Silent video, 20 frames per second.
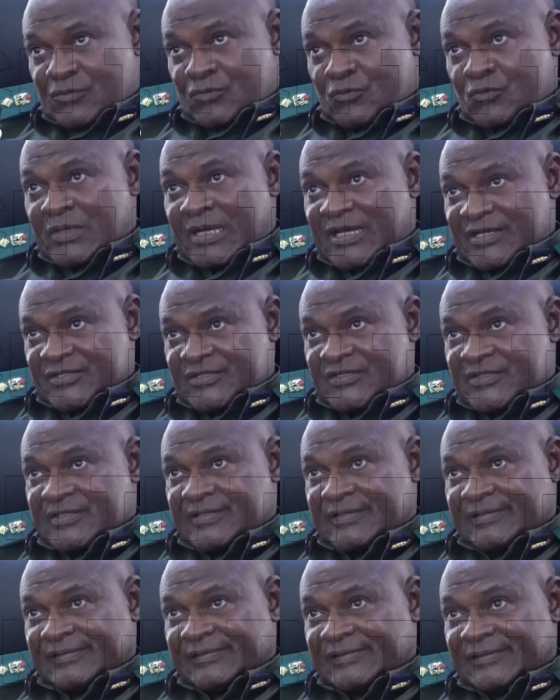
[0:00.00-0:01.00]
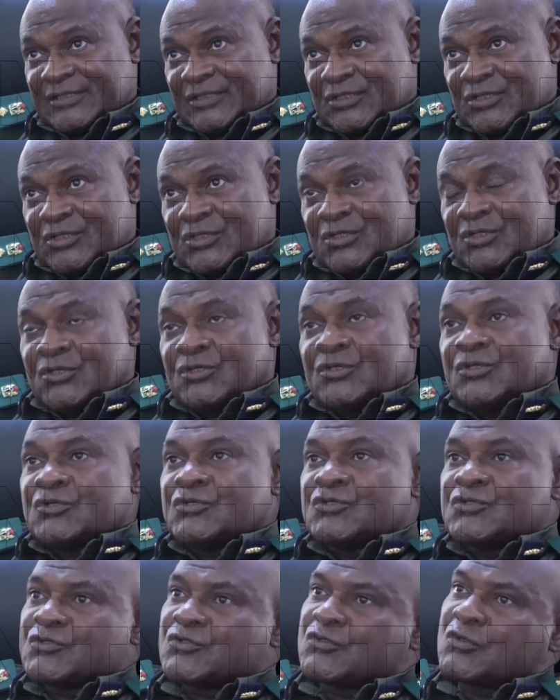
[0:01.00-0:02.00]
rulers
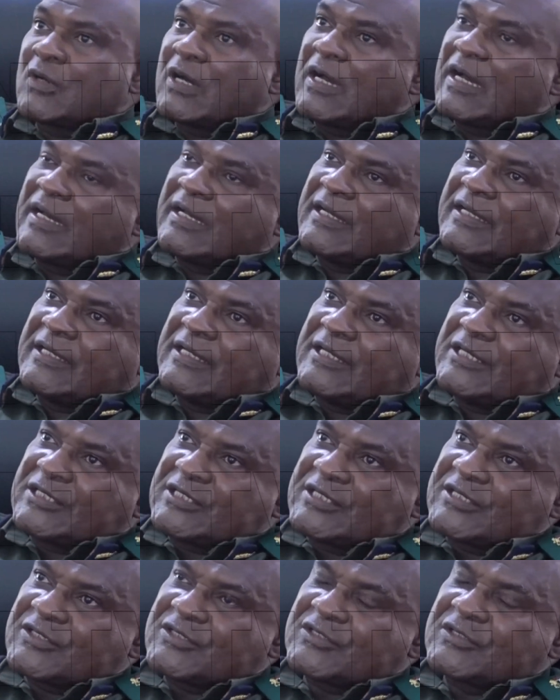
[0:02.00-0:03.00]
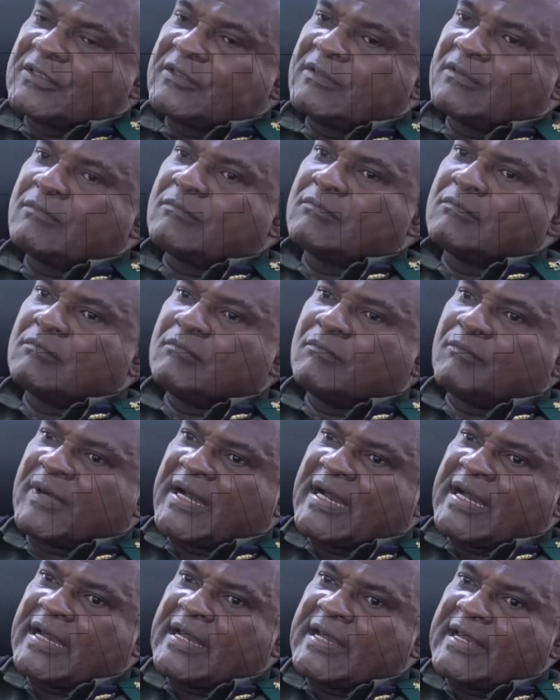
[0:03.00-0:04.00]
so it is
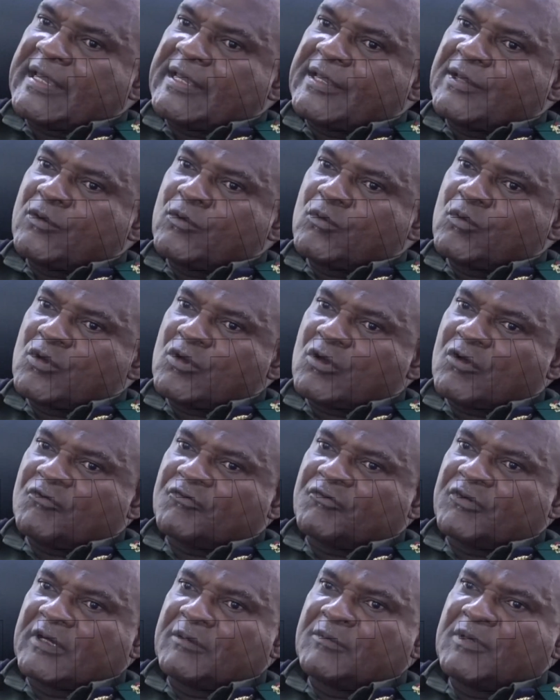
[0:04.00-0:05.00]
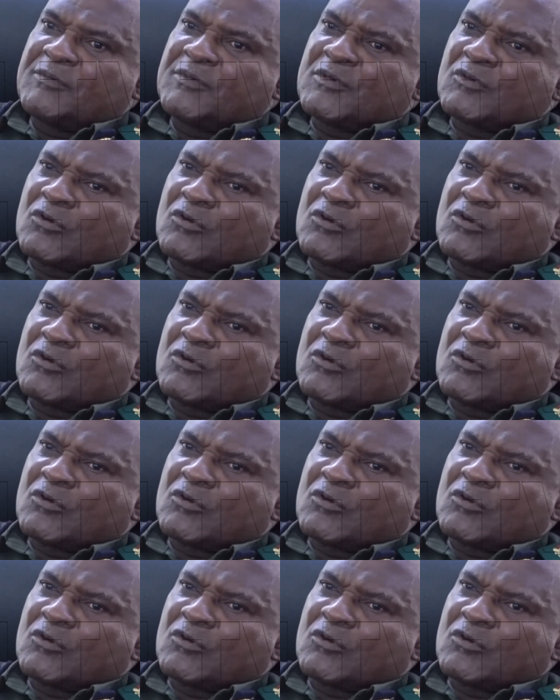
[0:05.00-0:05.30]
by way of uh, maybe